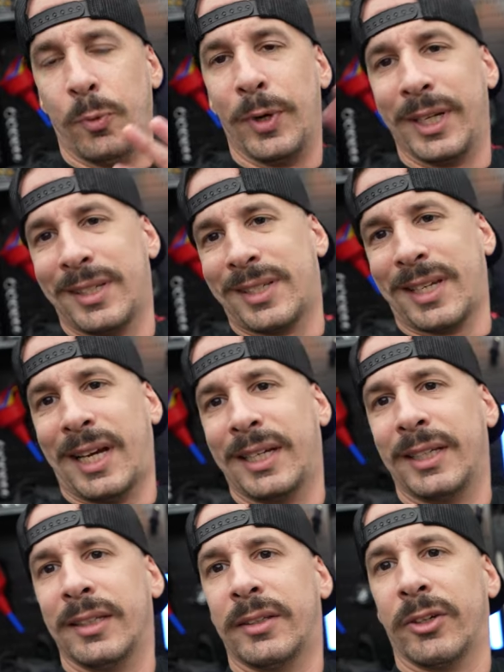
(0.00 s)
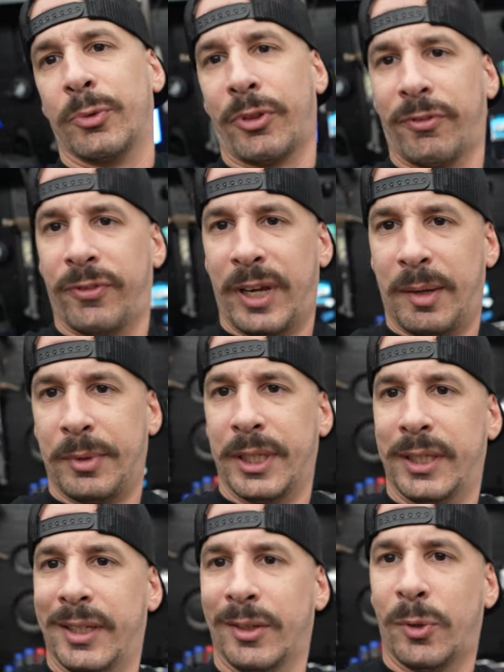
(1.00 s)
went inside to eat dinner with the family,
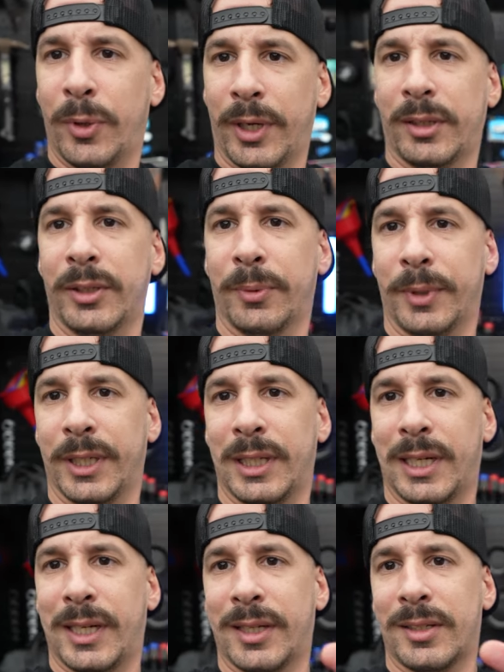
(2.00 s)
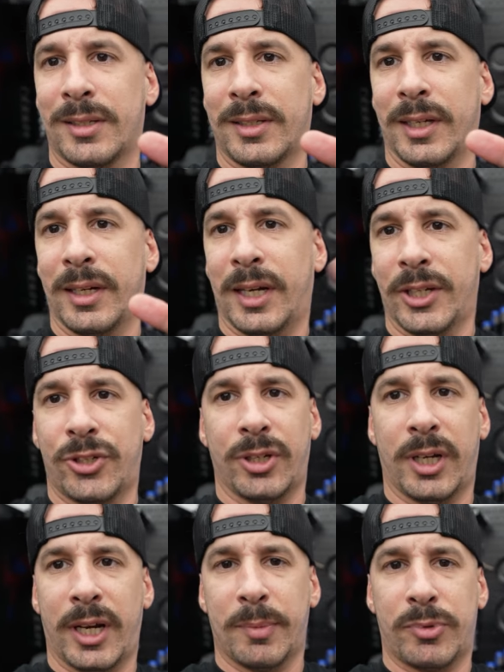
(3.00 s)
and then quickly realized that I
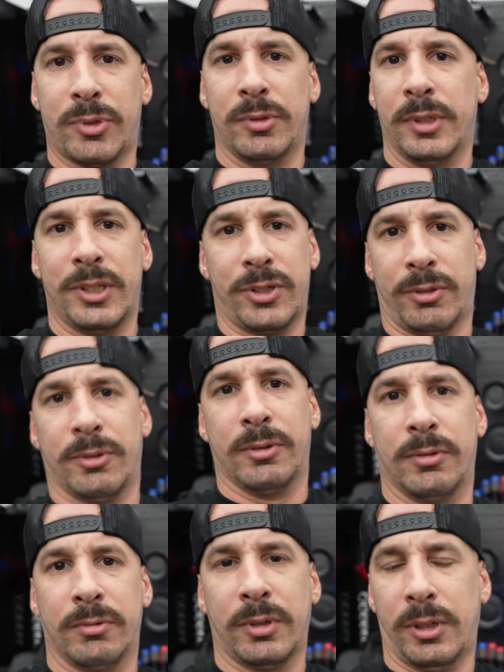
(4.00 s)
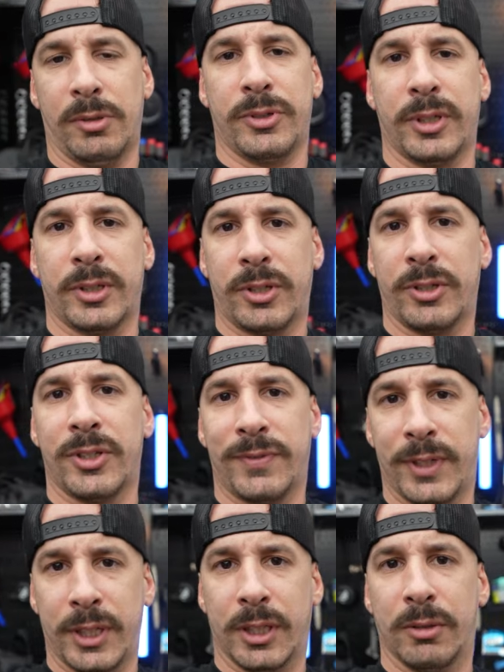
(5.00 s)
shot absolutely zero closing to this
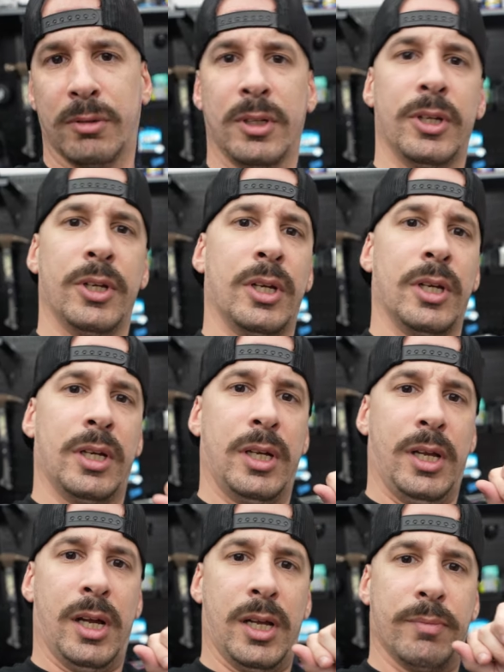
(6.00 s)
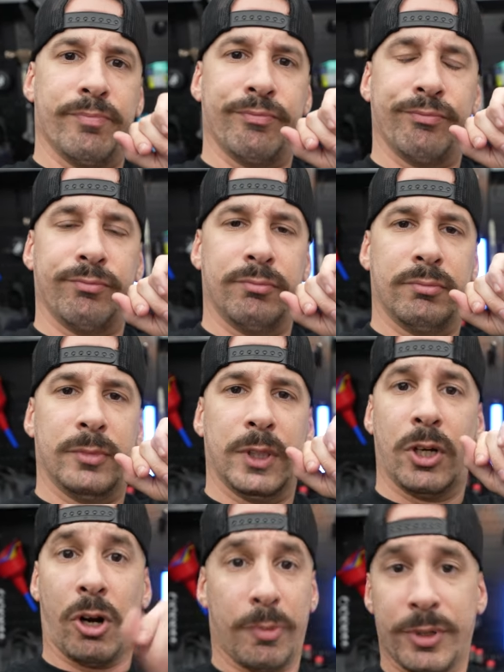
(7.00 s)
video.
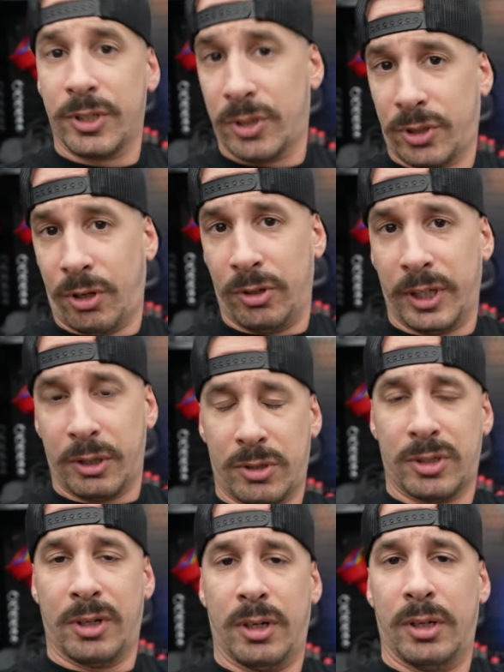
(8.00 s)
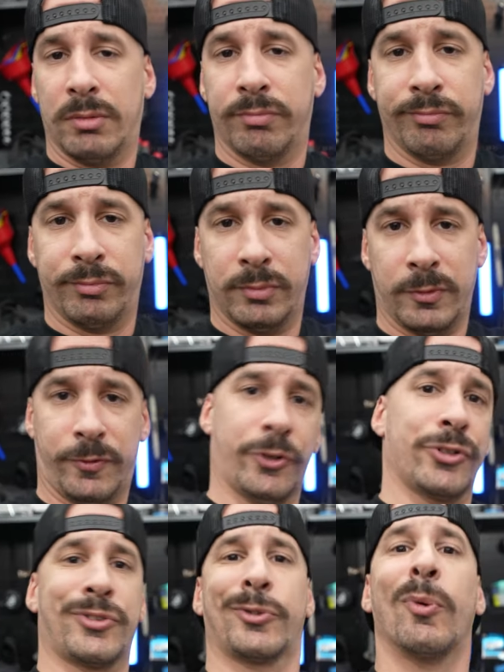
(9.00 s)
Garmin is installed, like you saw,
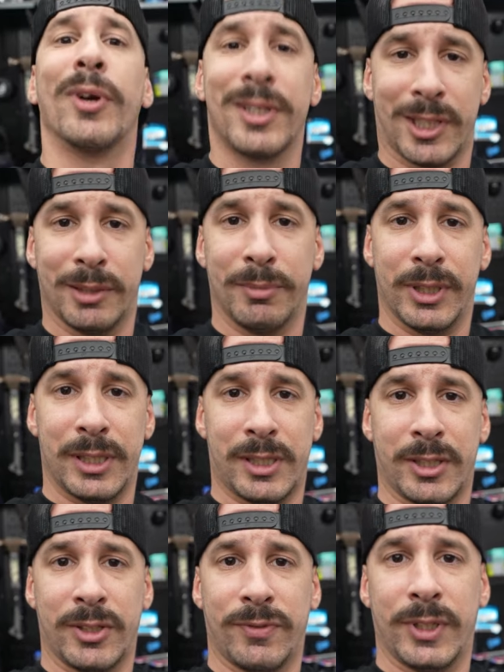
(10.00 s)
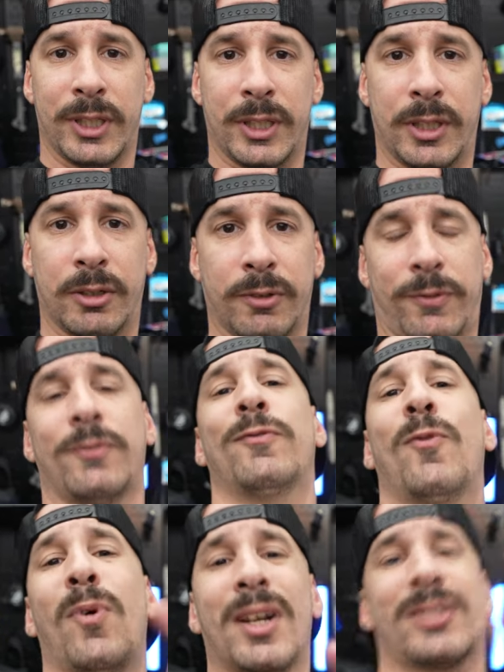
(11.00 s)
first 20 something minutes of this video. If you've
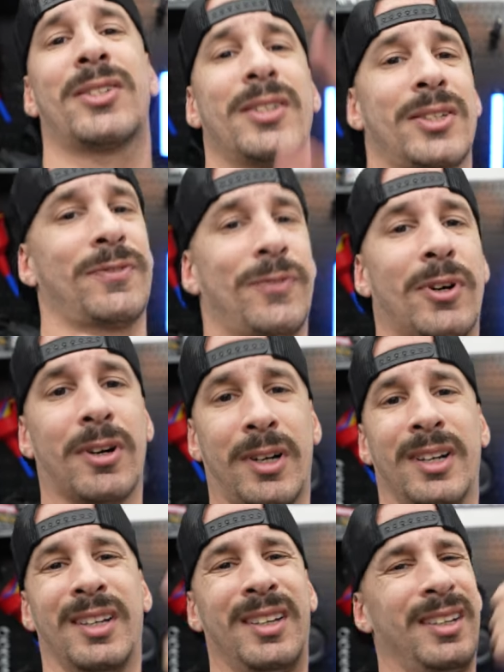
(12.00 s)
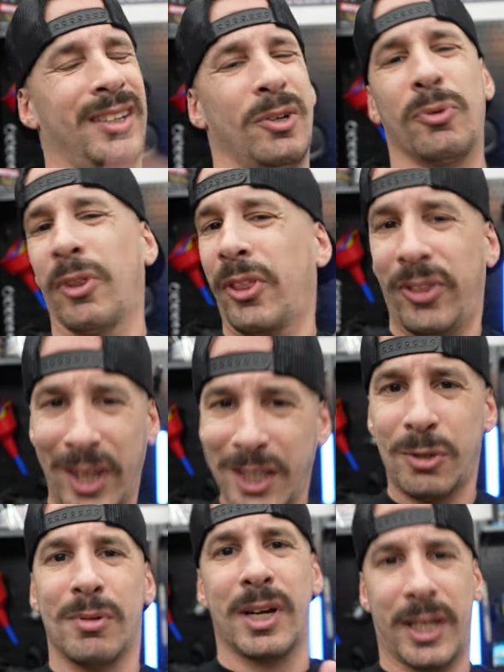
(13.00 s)
watched this far, yo,
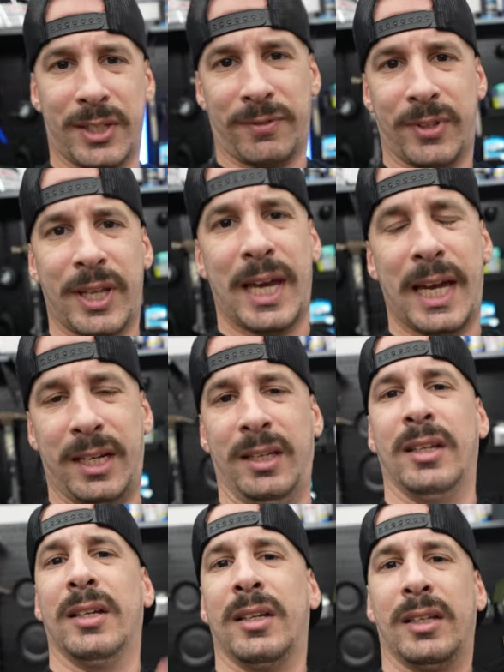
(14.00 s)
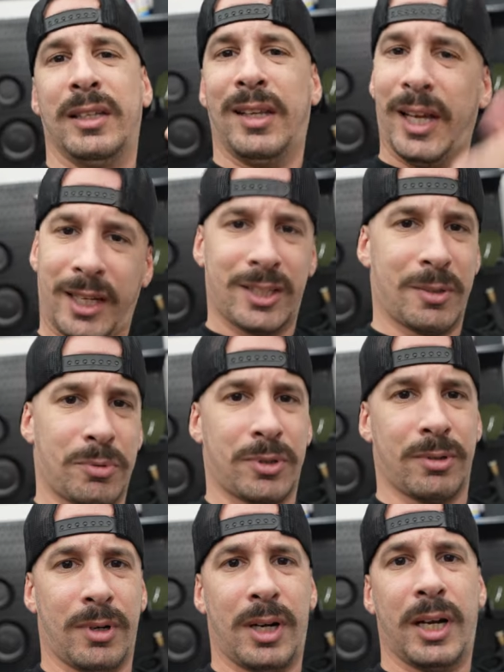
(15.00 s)
thank you guys for that. Like and
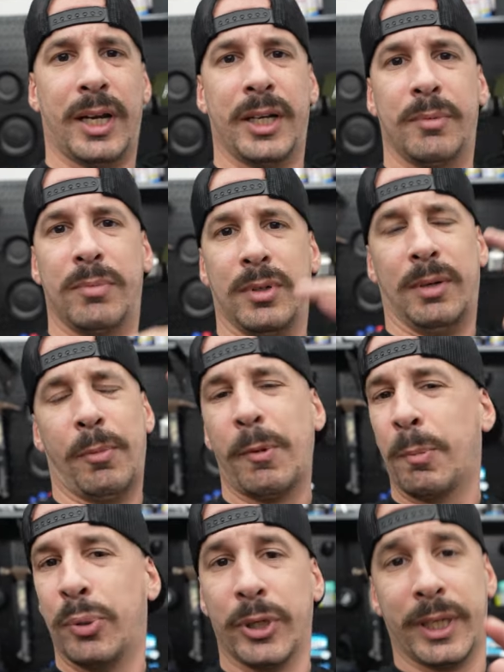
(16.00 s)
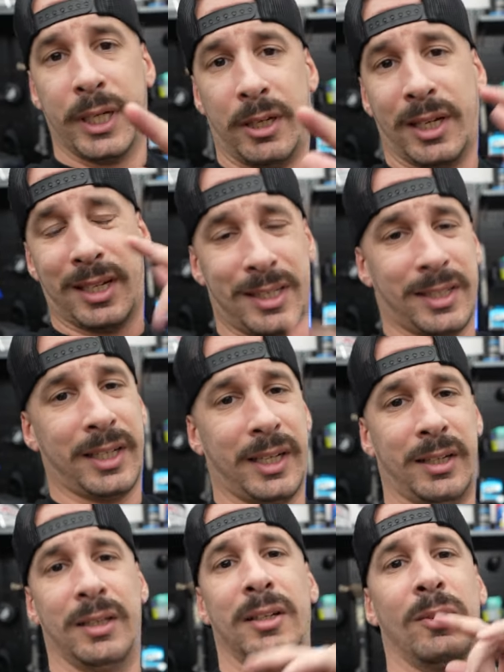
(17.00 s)
subscribe. I'm gonna be putting out, like I
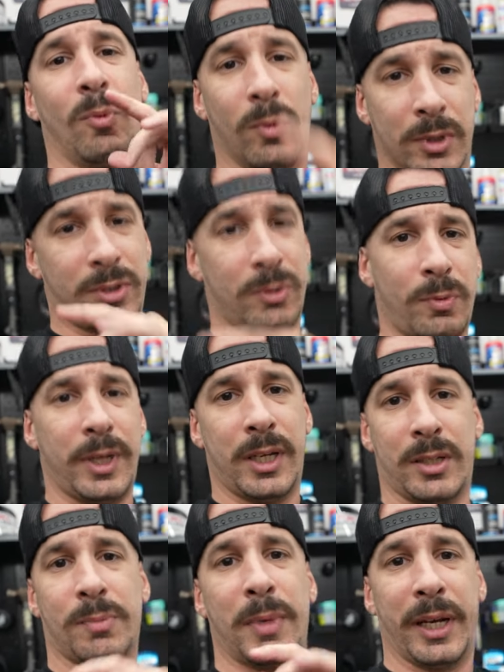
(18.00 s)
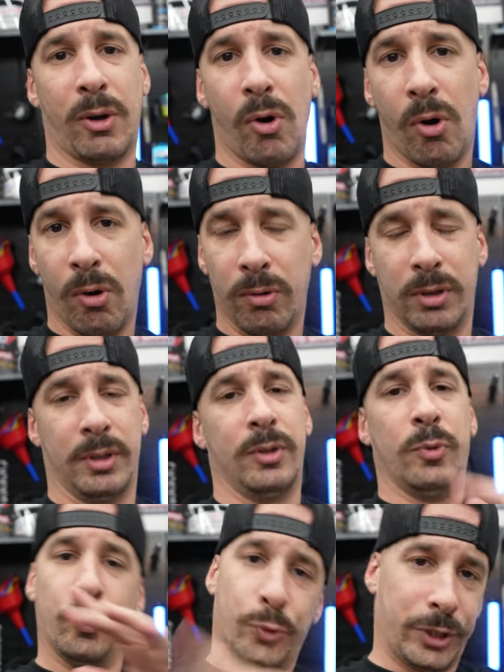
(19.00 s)
said, once a week is my goal.
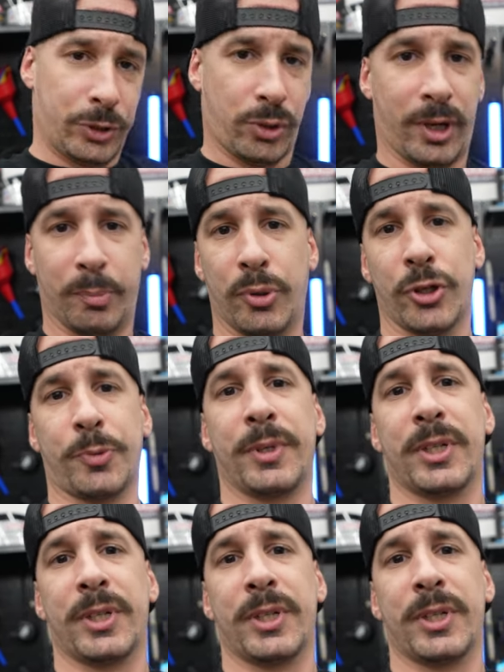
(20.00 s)
really trying to push